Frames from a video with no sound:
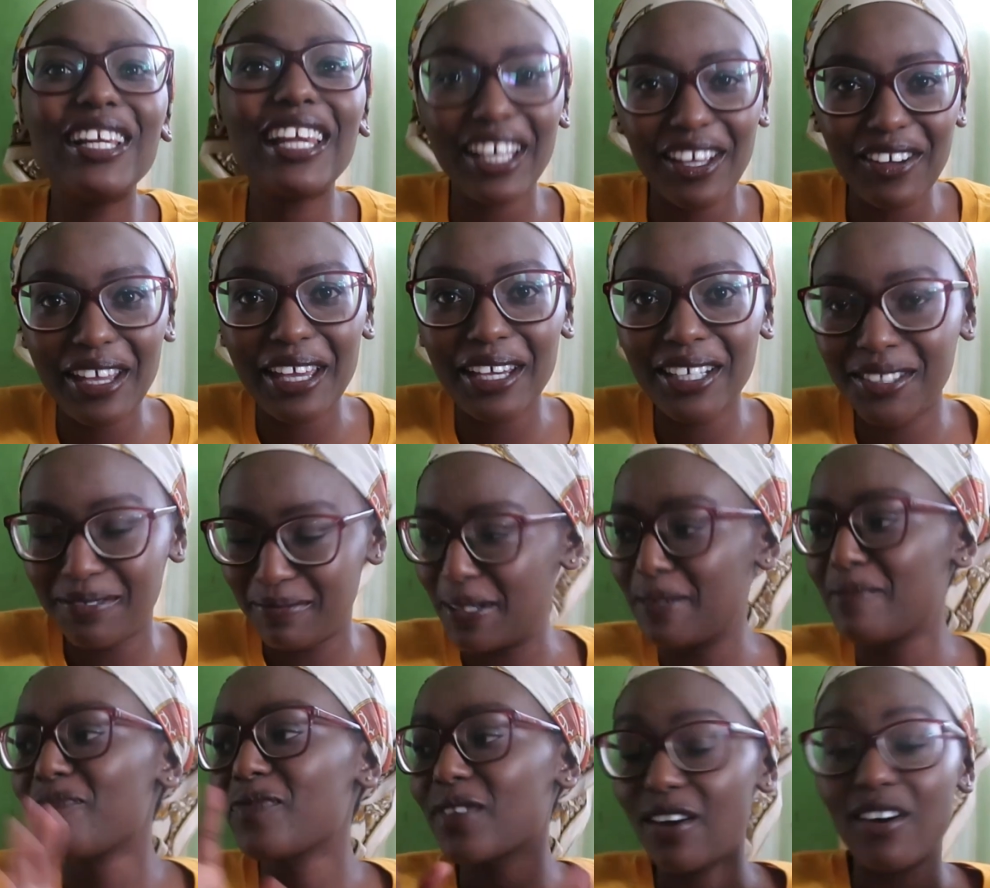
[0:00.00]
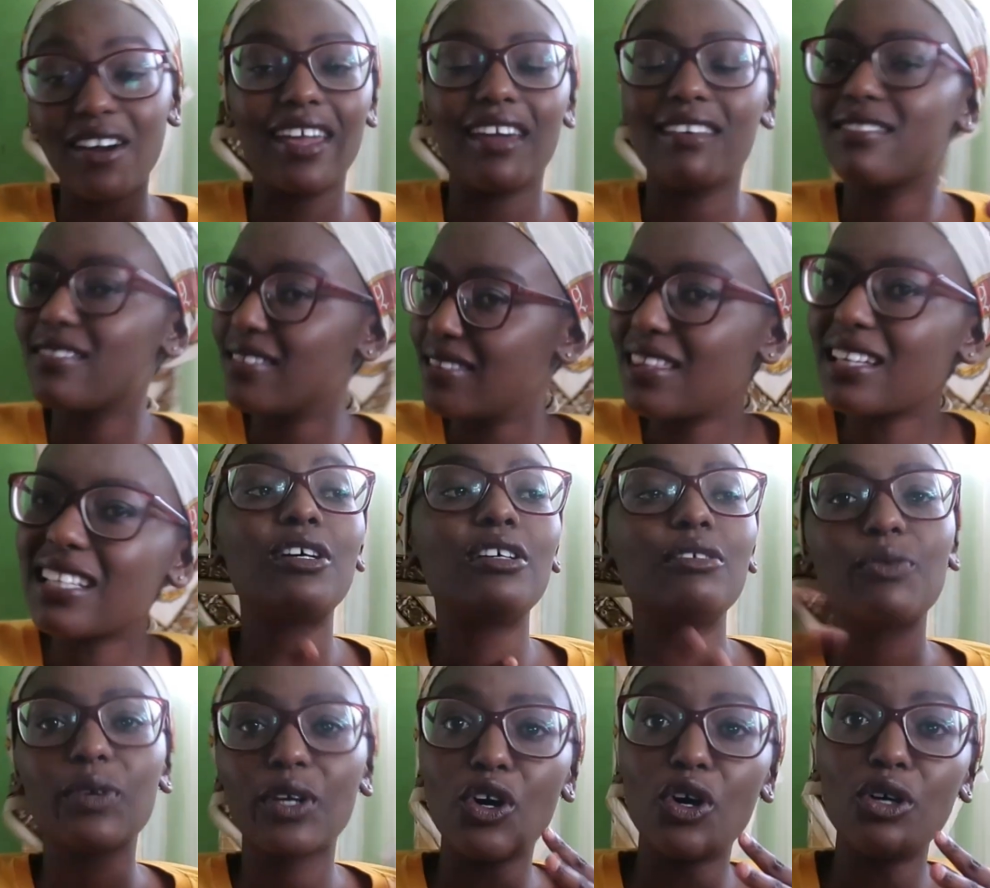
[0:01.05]
like, you get me. Okay,
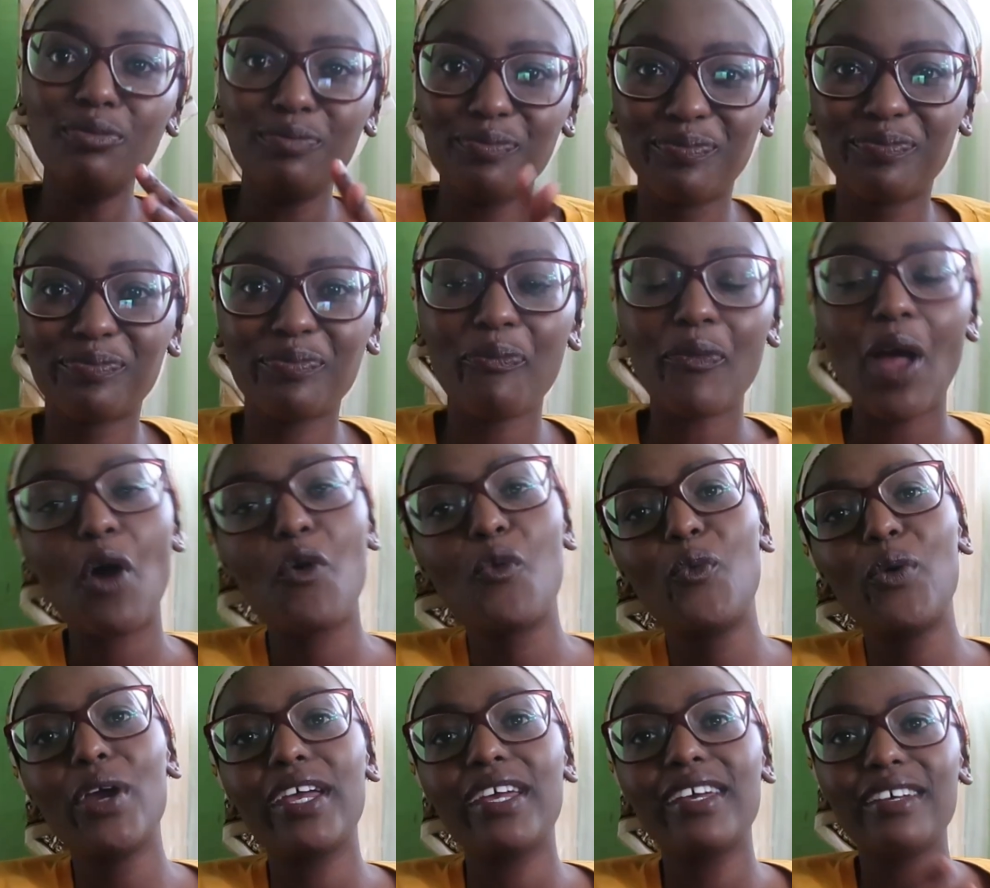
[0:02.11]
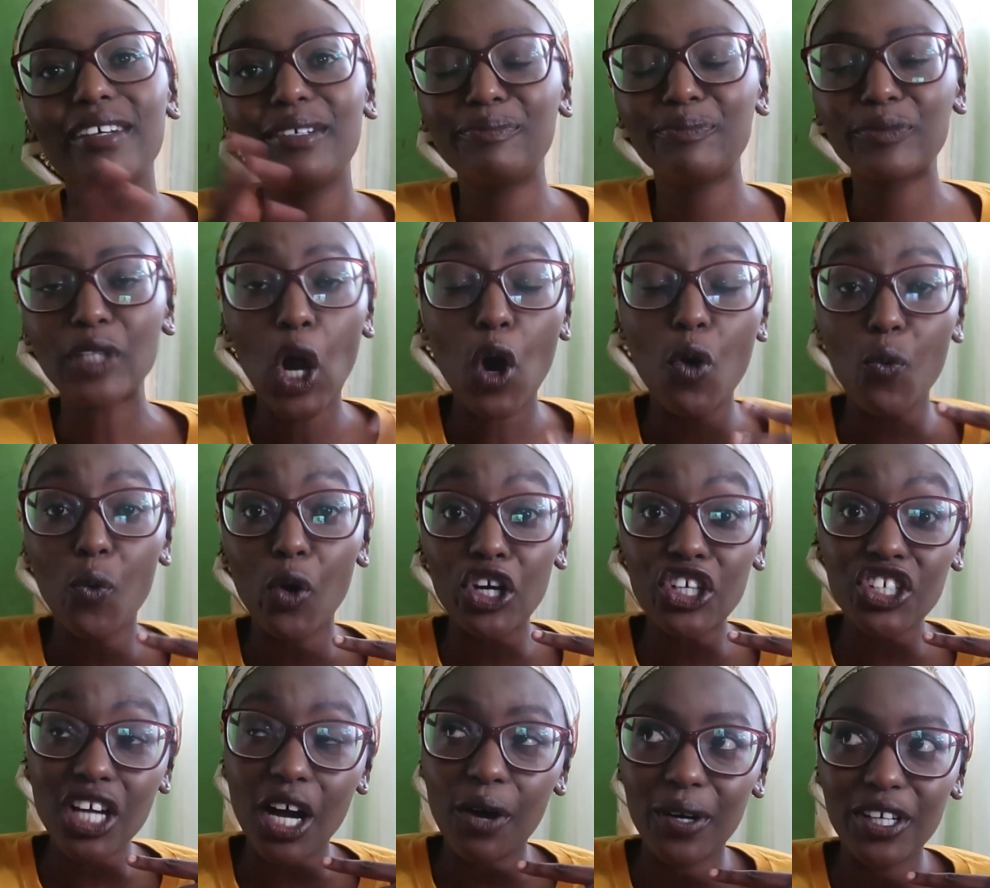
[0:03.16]
then we go. We
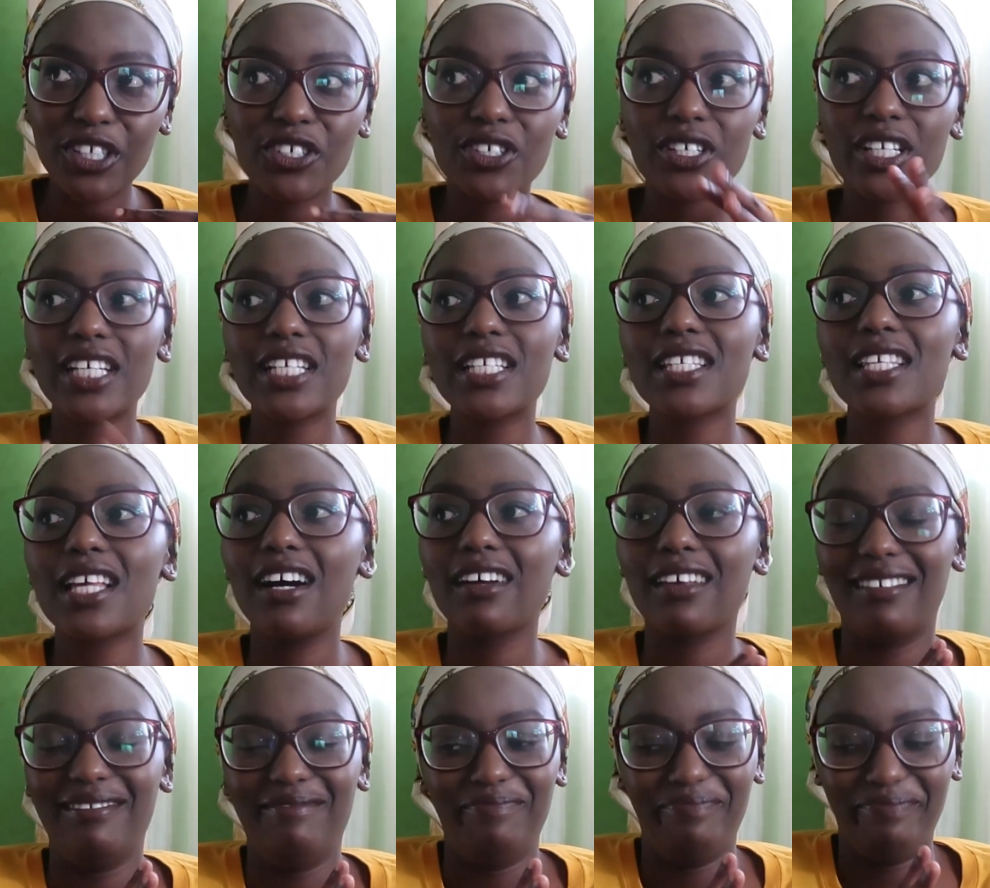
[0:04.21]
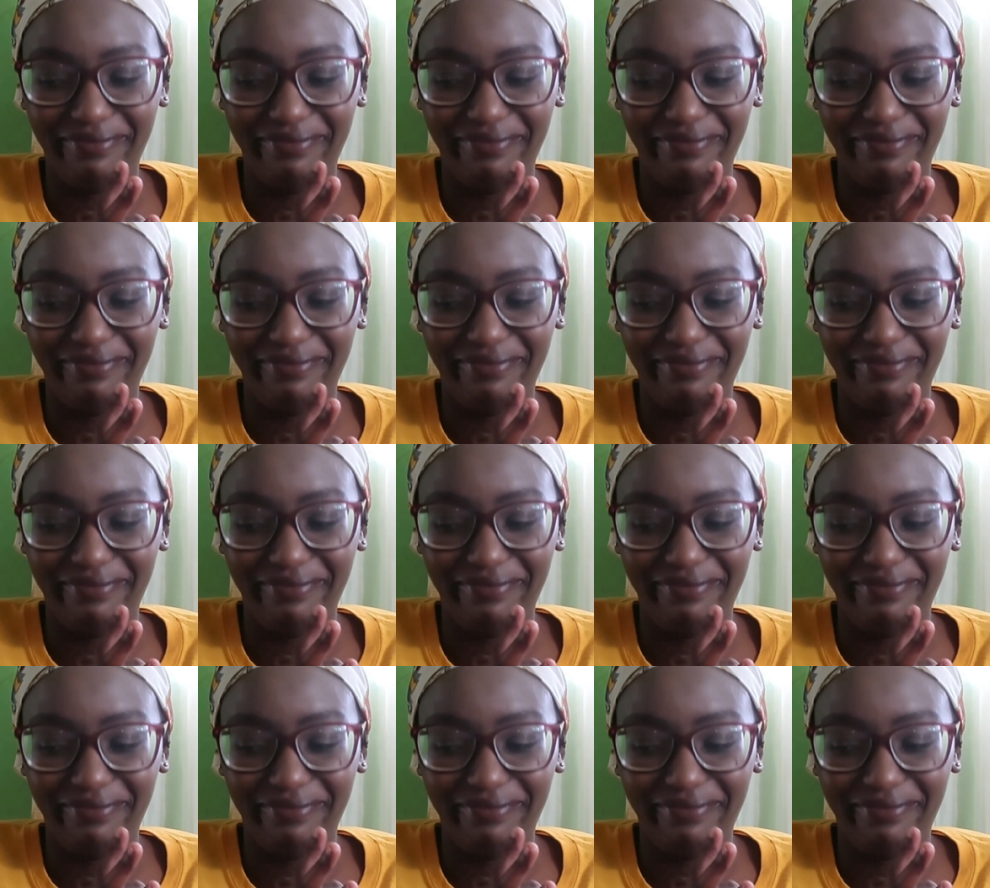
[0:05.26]
wash our trees. Okay.